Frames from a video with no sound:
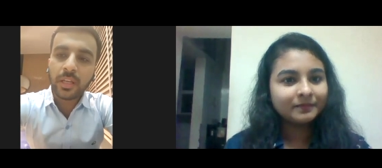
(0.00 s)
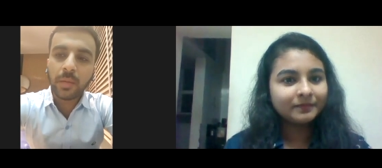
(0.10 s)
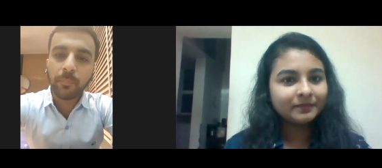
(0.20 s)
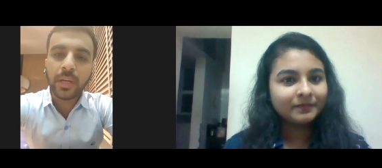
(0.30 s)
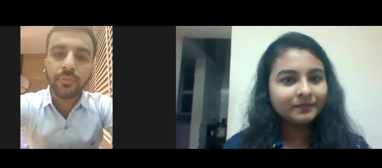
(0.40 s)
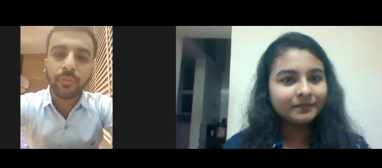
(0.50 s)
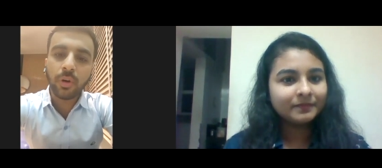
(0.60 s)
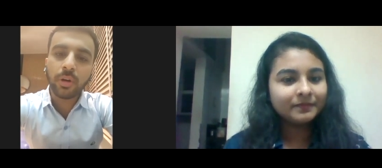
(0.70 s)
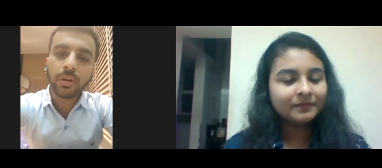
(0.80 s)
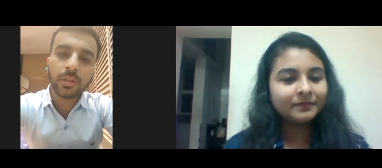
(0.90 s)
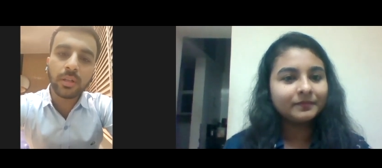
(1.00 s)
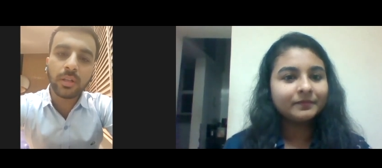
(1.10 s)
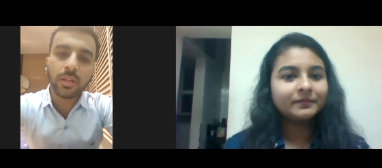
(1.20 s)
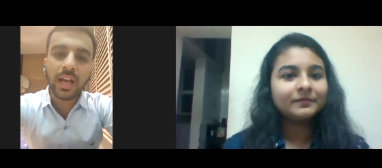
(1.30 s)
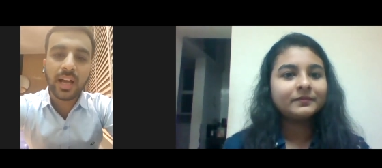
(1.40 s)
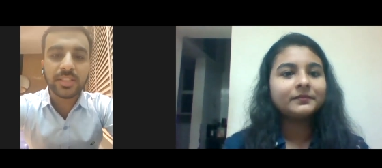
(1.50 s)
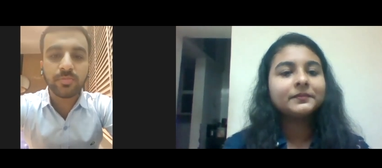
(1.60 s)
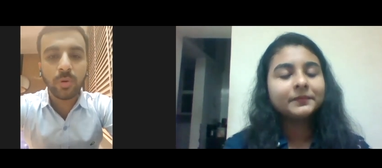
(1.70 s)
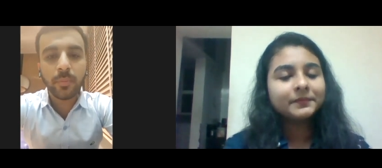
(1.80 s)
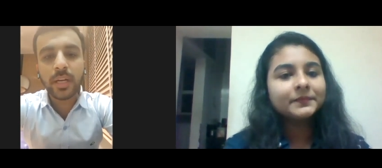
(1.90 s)
Speaker 1: keep it for the last
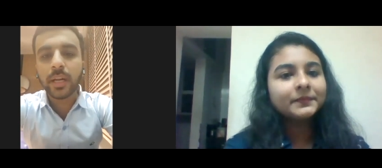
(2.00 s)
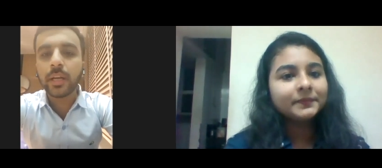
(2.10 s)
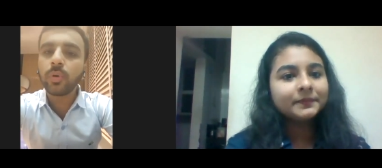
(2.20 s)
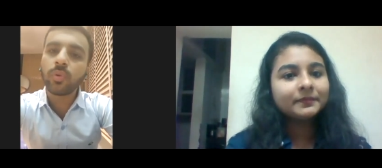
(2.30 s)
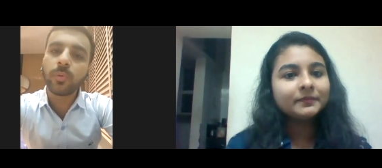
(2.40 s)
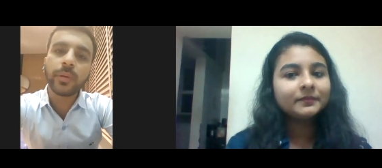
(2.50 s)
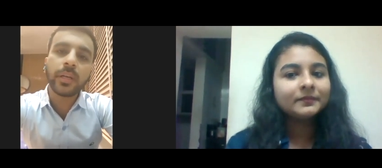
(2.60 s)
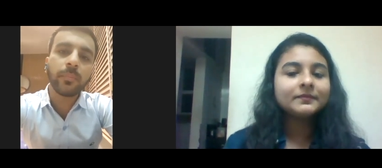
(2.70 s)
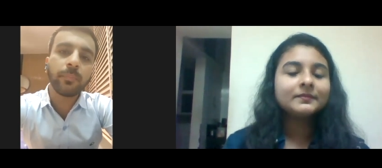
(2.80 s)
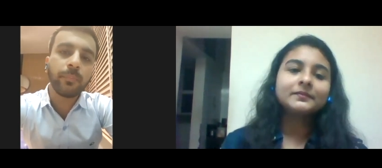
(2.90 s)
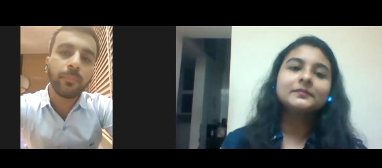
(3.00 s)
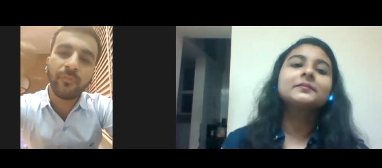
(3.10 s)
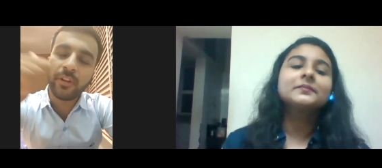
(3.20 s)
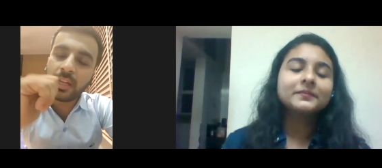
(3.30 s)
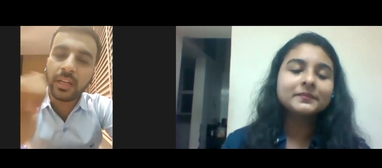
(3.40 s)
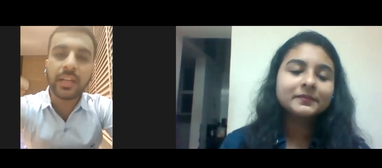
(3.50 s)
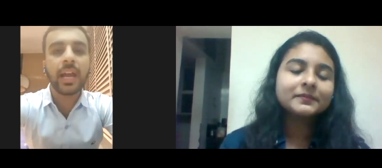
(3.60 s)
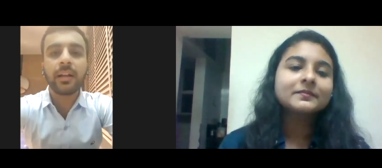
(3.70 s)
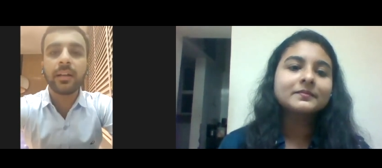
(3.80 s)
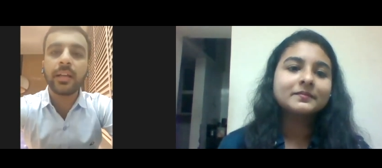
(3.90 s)
moment, then it would be a very
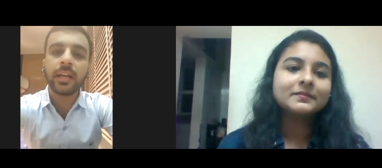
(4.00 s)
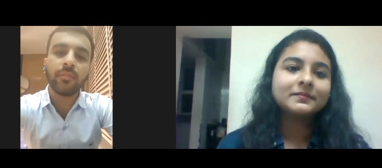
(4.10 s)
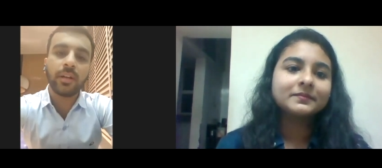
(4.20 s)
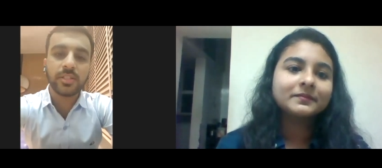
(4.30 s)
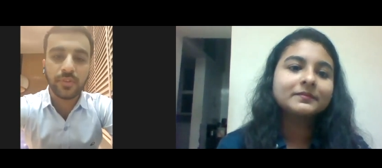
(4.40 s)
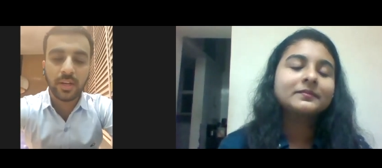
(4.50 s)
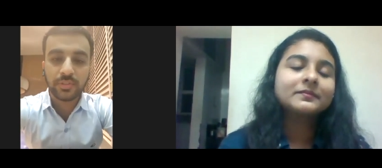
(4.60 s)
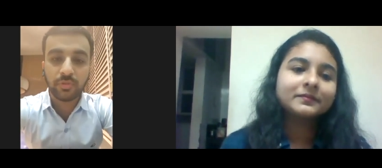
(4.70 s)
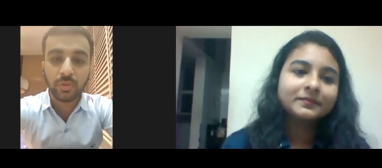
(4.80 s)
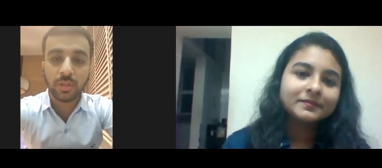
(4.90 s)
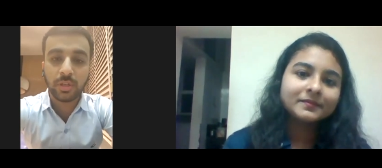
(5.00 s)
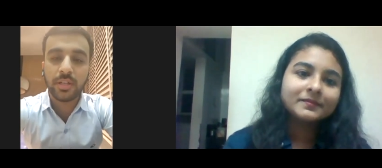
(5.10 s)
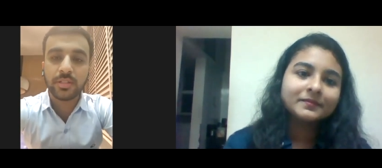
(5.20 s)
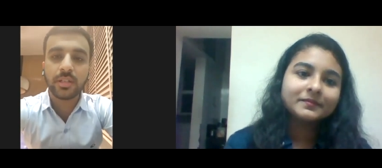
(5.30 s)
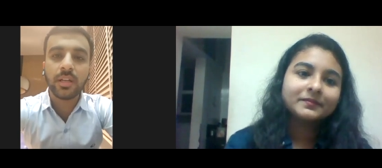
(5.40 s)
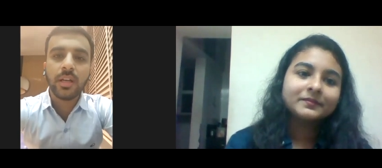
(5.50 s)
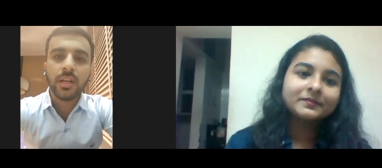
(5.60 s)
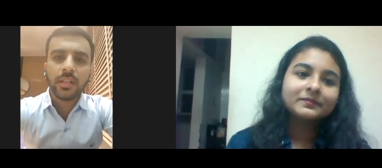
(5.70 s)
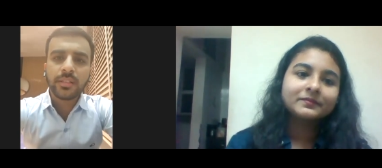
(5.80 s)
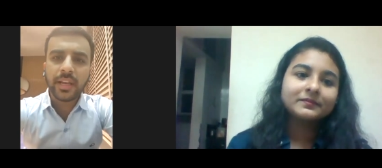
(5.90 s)
hectic and very stressful condition.
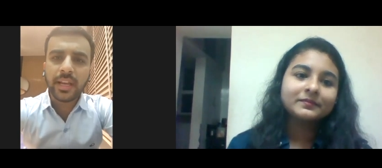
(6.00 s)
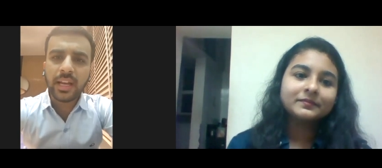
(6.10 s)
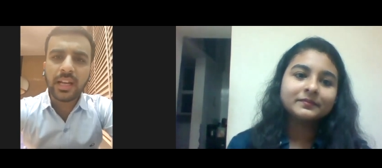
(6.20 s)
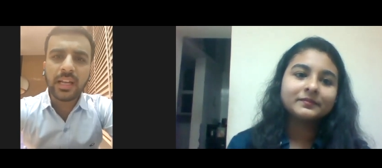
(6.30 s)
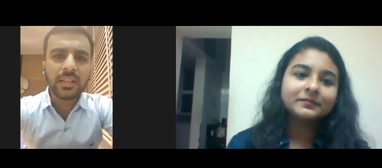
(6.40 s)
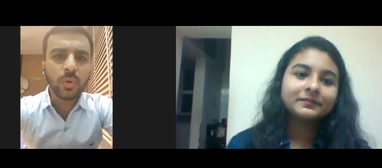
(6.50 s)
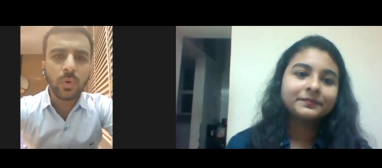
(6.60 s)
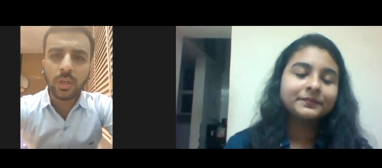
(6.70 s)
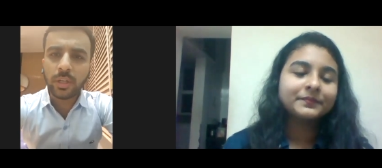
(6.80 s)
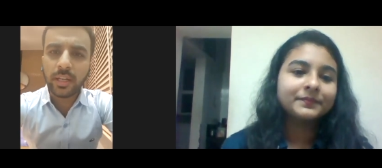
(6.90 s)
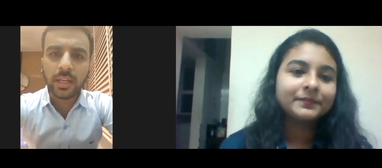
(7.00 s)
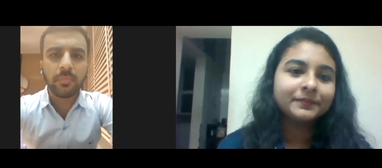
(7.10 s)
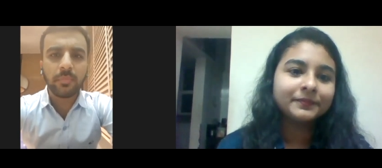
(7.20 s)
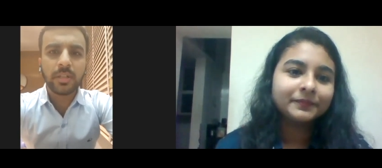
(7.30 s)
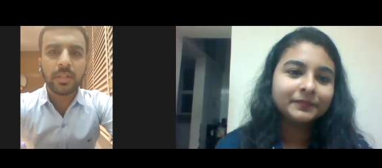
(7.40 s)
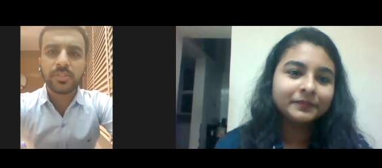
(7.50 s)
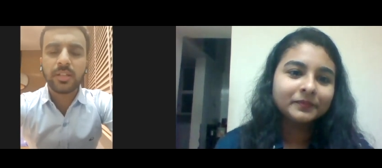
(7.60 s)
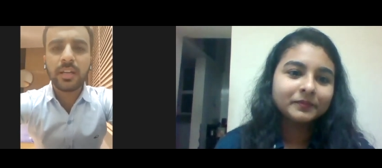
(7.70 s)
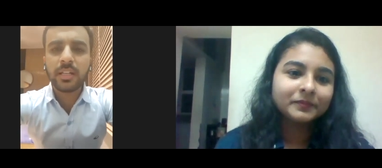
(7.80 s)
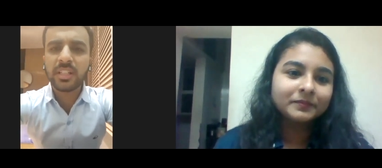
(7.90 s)
Secondly, don't take much stress. That
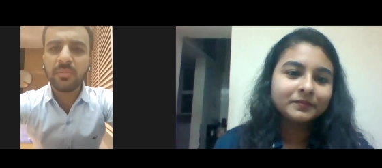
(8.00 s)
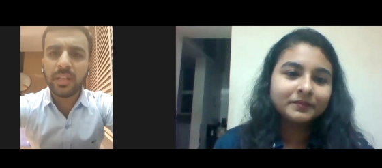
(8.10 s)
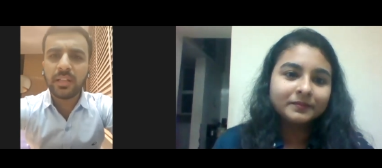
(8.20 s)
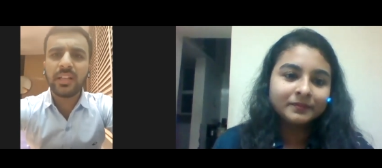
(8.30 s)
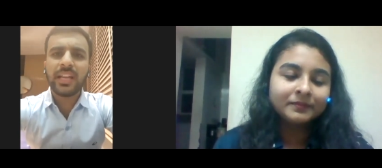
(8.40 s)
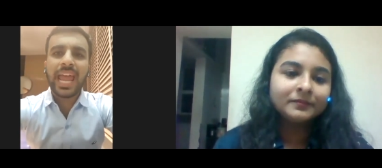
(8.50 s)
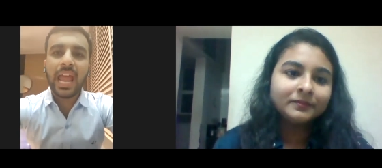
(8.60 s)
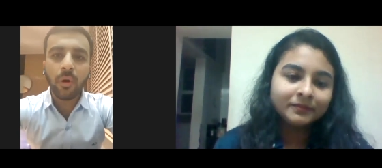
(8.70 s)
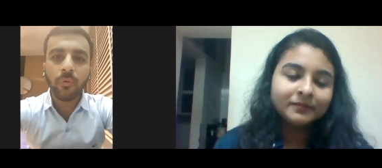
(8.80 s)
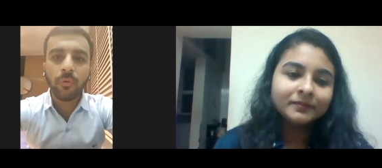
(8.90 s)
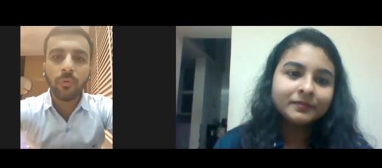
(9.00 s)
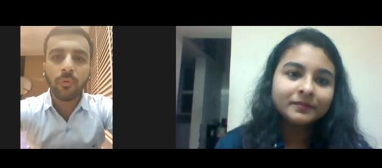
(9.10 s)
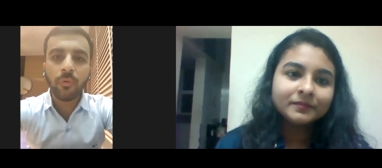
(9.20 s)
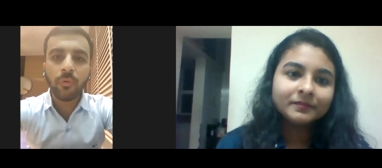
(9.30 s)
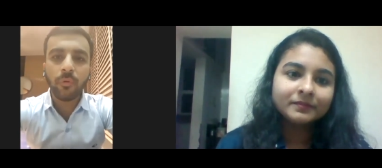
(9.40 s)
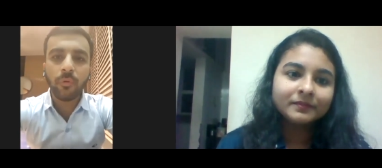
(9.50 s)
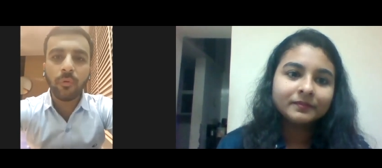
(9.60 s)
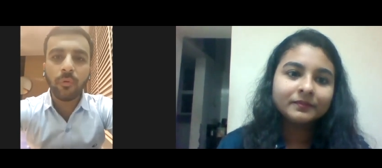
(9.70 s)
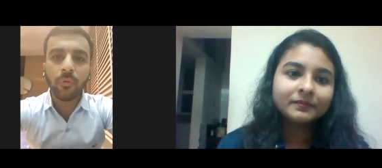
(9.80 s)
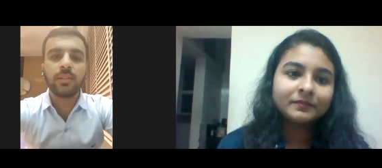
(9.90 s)
is the main thing. Have faith in
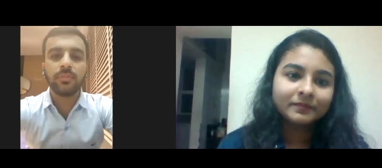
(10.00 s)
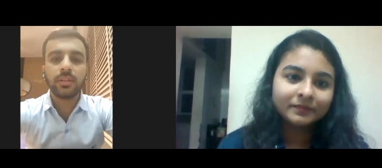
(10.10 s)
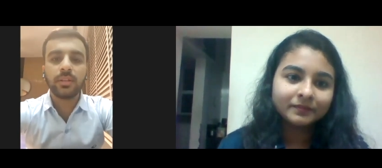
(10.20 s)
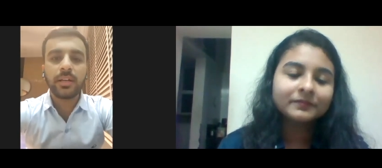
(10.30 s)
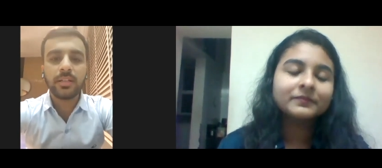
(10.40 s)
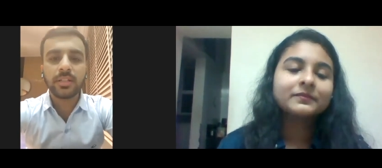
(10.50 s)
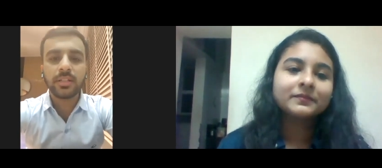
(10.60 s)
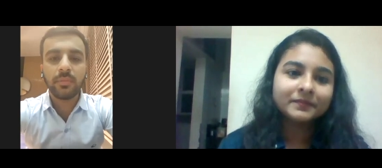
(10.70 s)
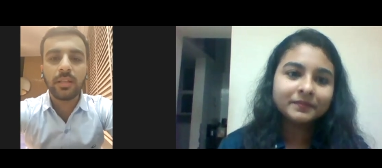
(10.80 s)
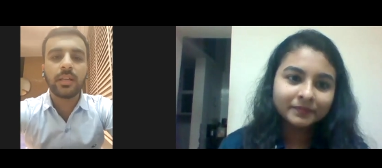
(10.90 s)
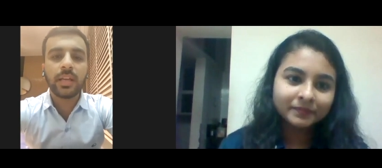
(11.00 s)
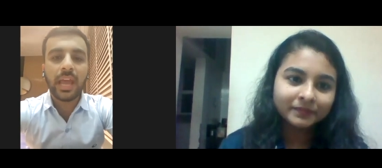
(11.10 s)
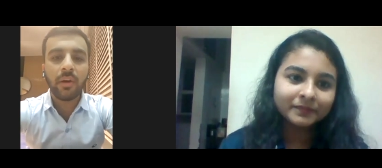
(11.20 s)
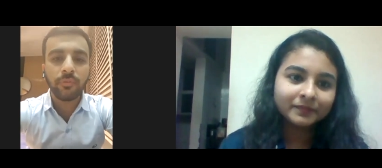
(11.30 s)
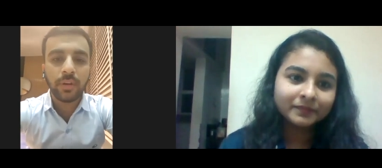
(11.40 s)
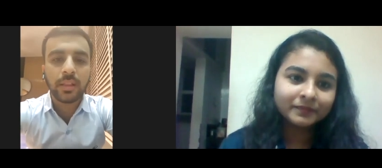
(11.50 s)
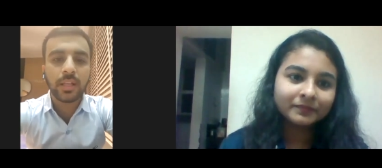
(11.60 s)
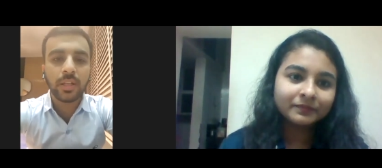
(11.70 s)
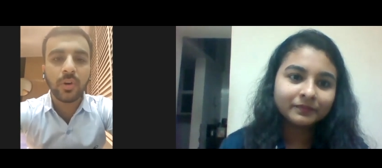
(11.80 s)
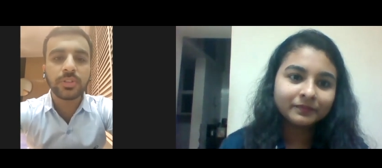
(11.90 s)
yourself. That is the main thing. Have faith in
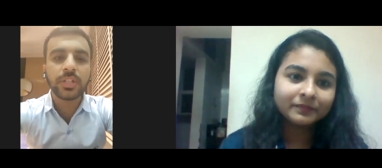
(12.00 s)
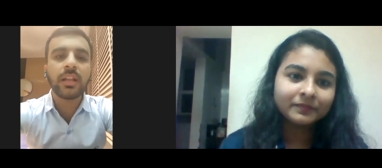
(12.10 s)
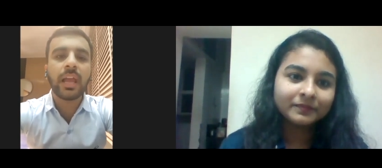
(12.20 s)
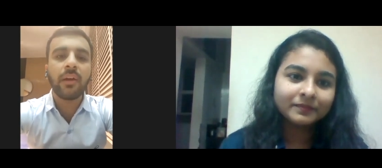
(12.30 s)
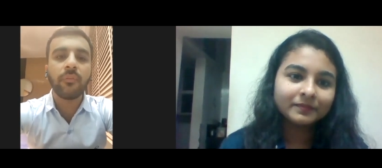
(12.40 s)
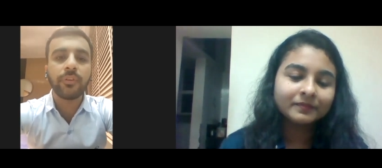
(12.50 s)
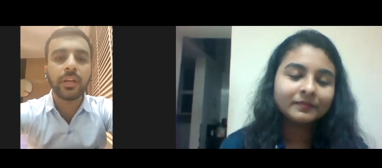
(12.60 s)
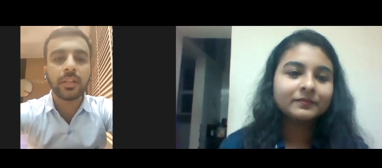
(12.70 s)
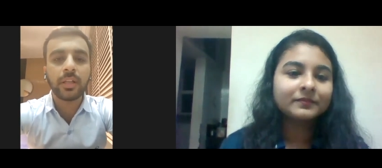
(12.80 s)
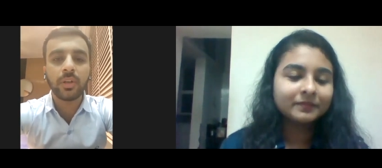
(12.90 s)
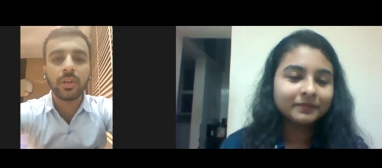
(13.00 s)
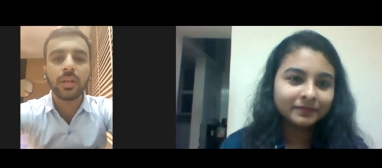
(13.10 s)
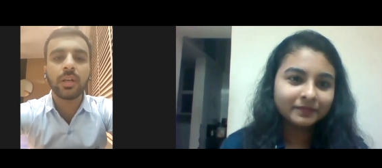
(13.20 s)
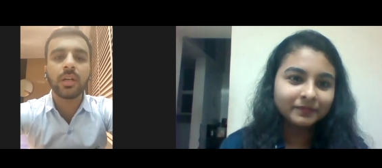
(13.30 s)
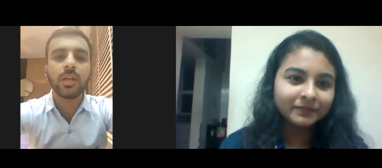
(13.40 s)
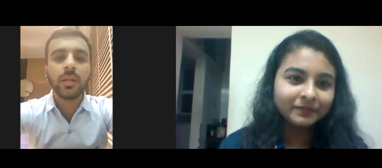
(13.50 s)
yourself. Have faith in uh,